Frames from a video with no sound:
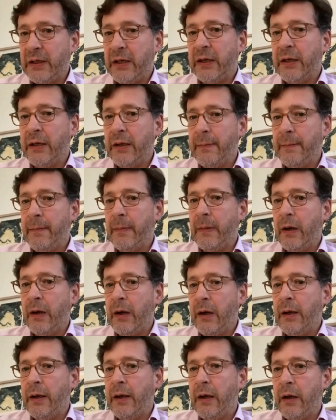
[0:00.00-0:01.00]

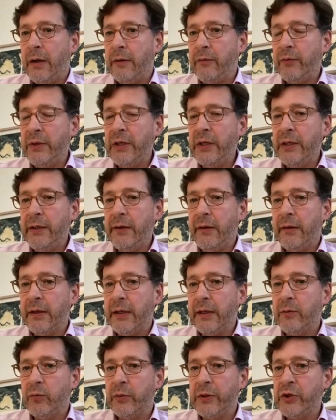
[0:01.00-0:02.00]
I really
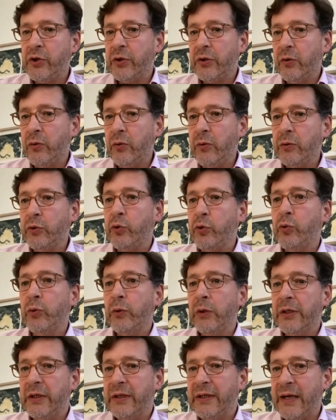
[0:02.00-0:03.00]
think we should all
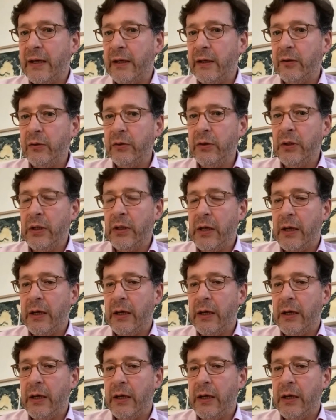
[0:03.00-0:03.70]
cool it down.